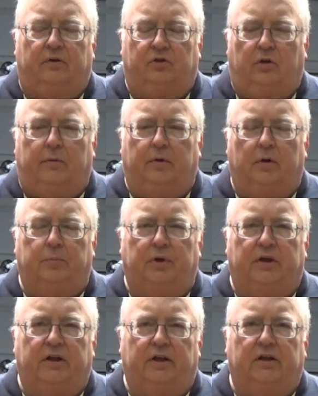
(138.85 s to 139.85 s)
So I'm going to
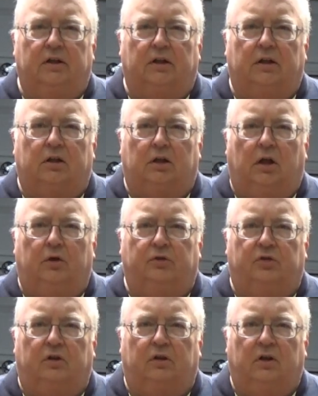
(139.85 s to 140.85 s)
bring you in a little
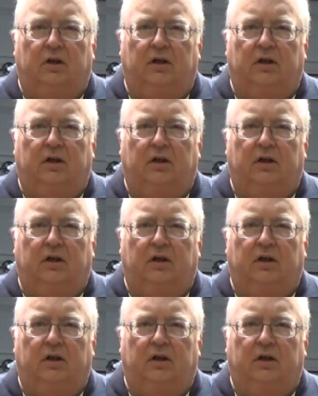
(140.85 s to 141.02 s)
closer